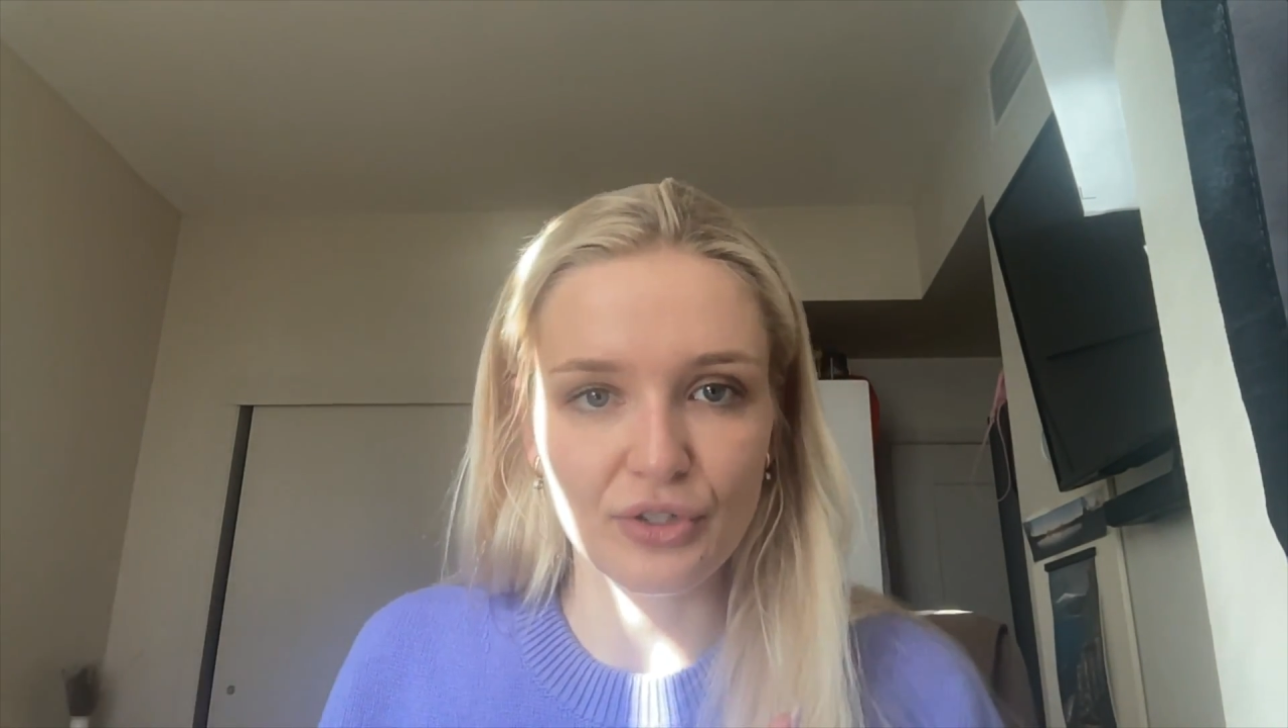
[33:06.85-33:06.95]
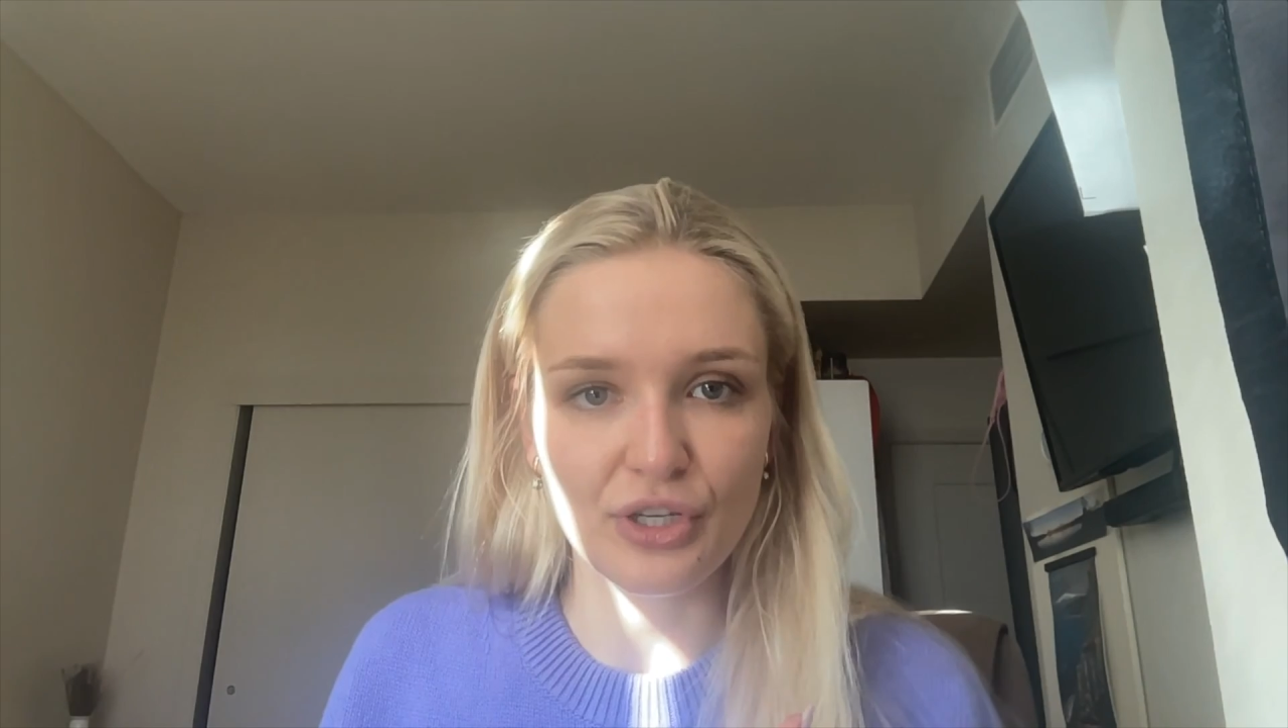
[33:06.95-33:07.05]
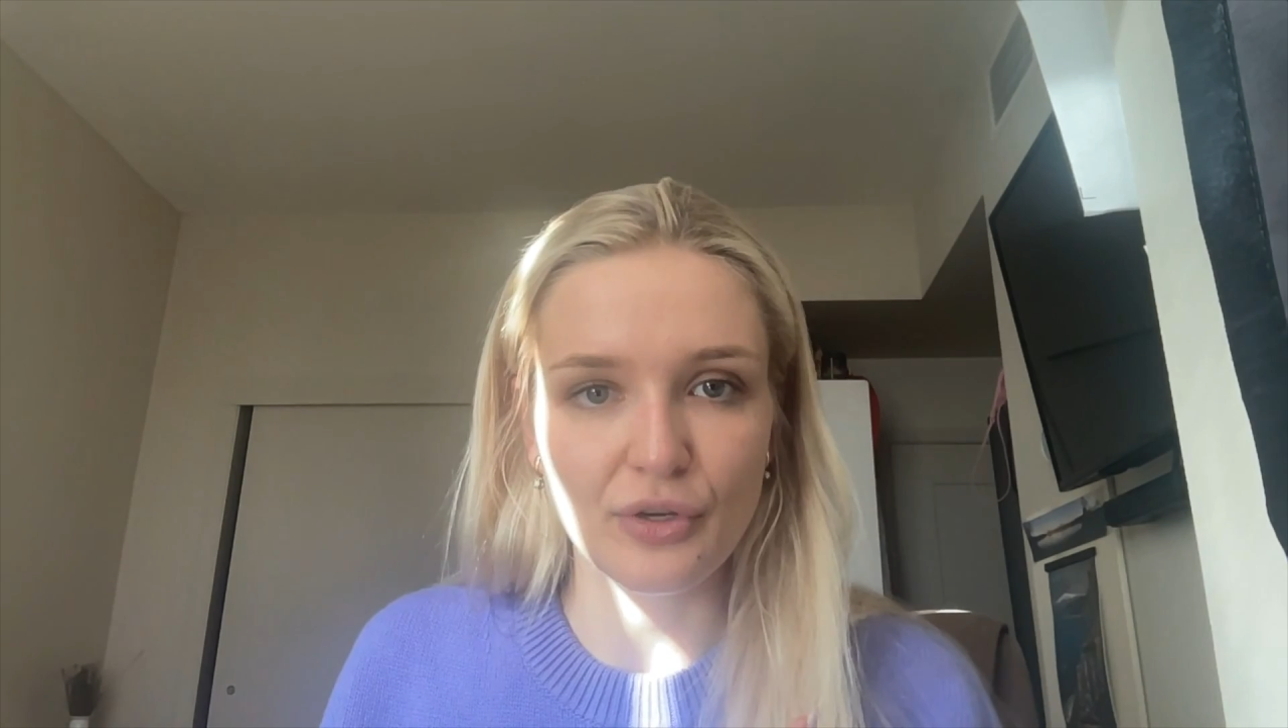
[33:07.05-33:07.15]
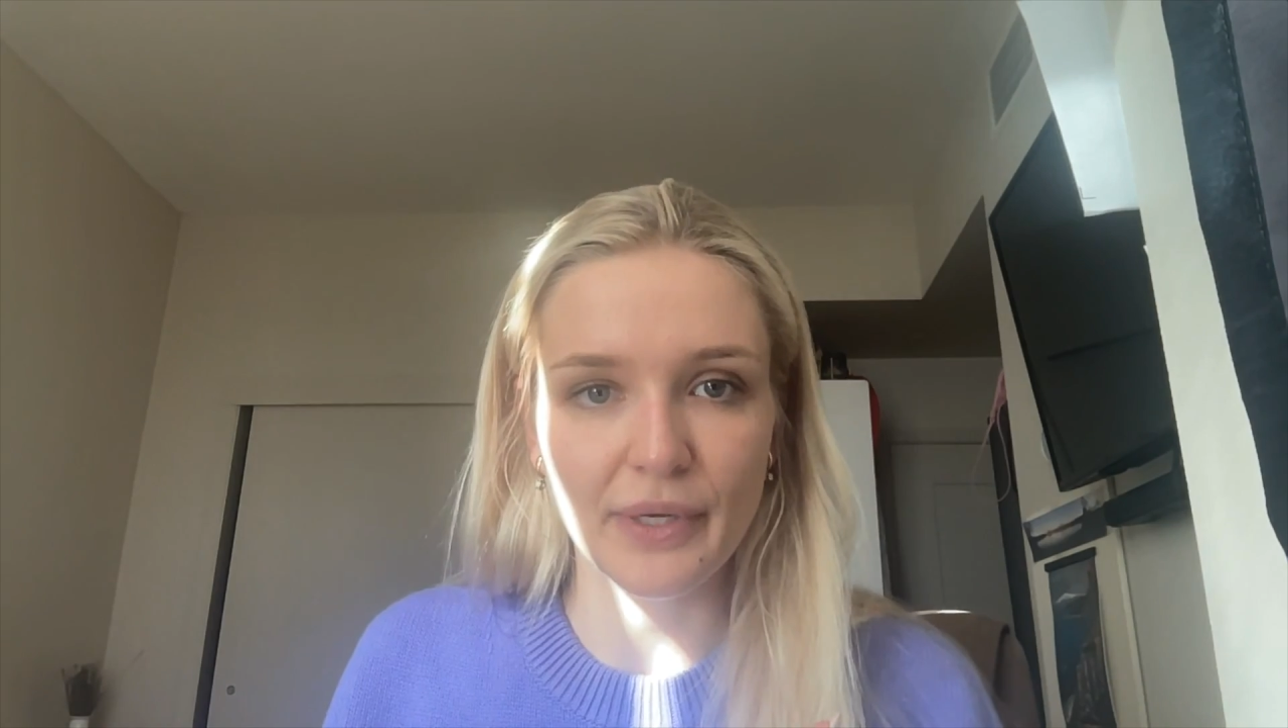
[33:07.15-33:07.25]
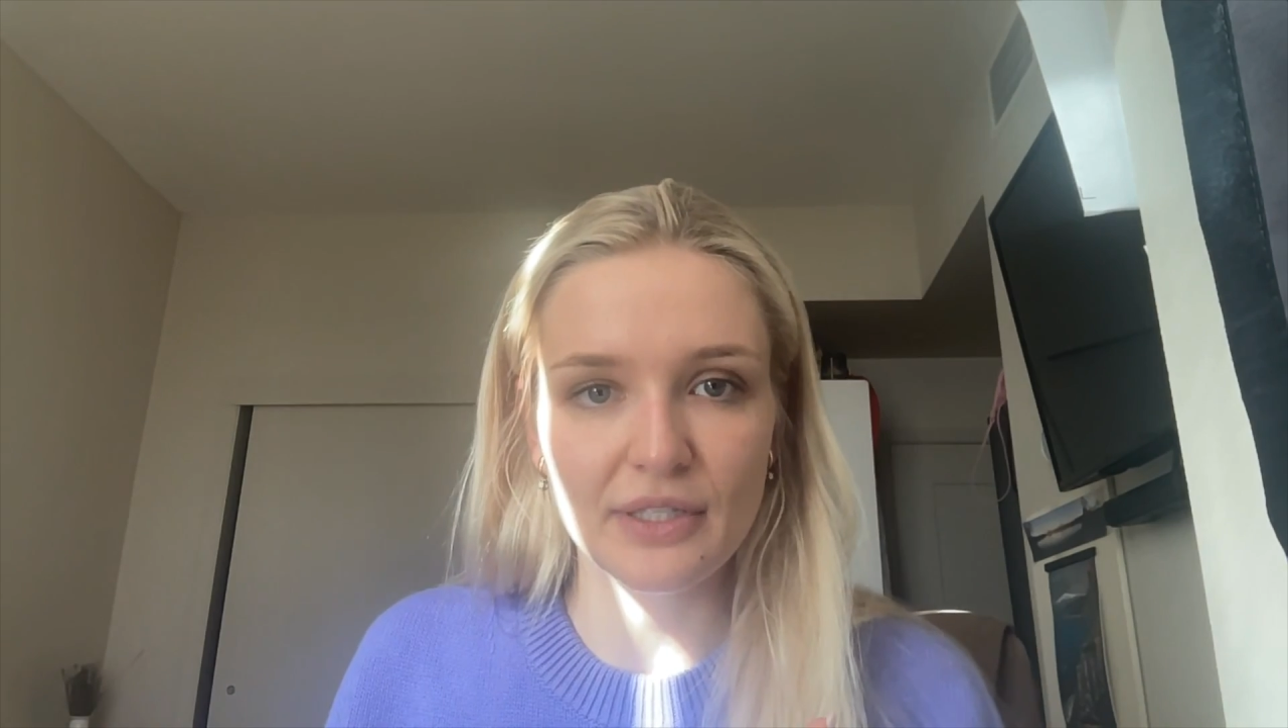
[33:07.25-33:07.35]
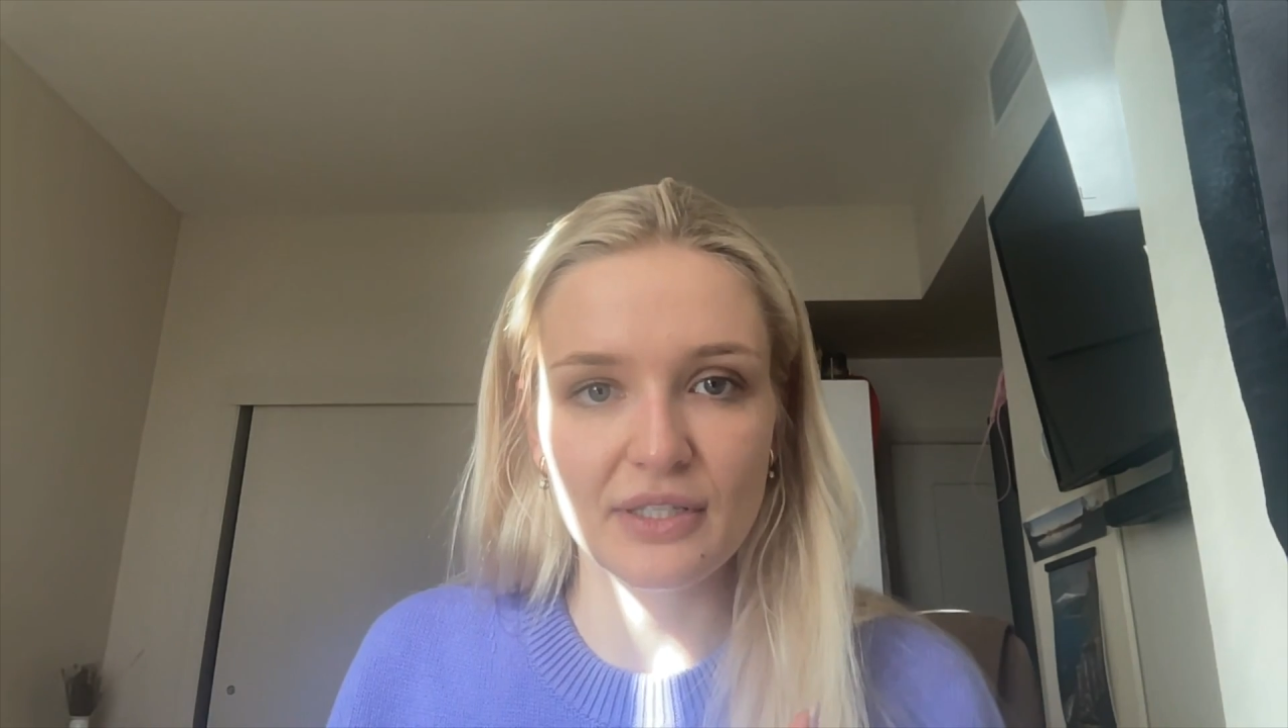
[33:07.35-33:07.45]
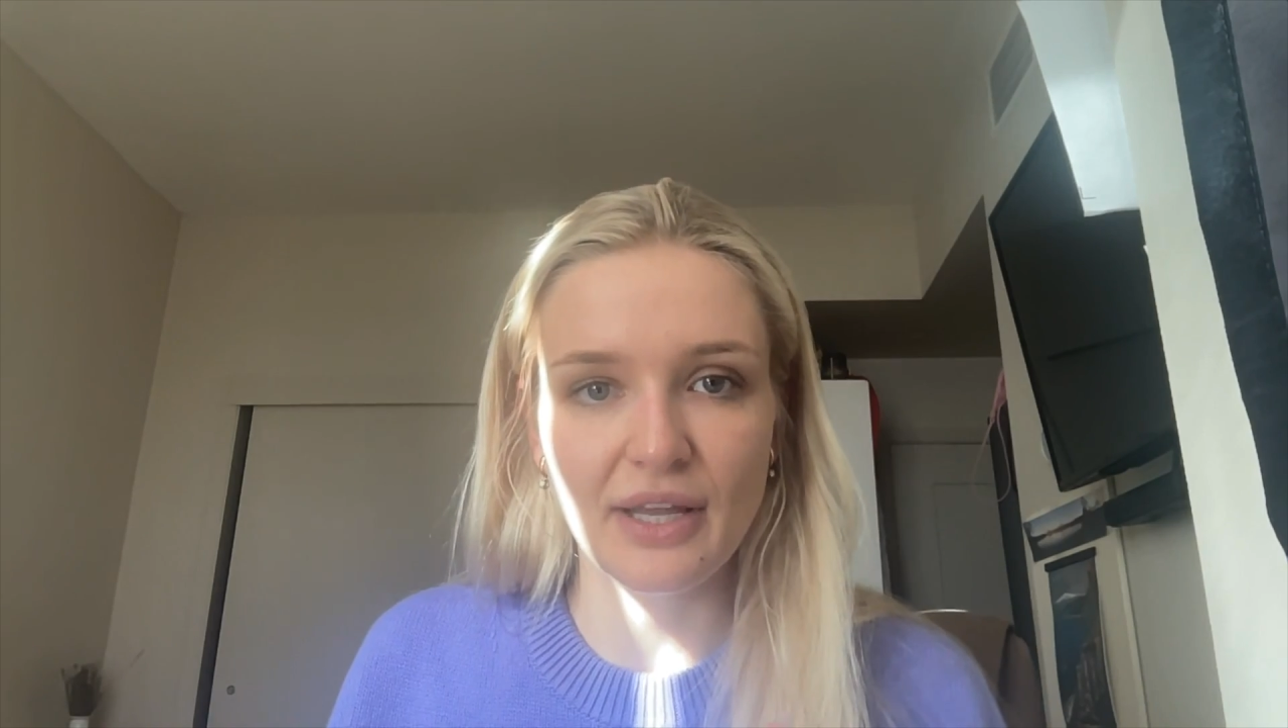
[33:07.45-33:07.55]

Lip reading: qubits.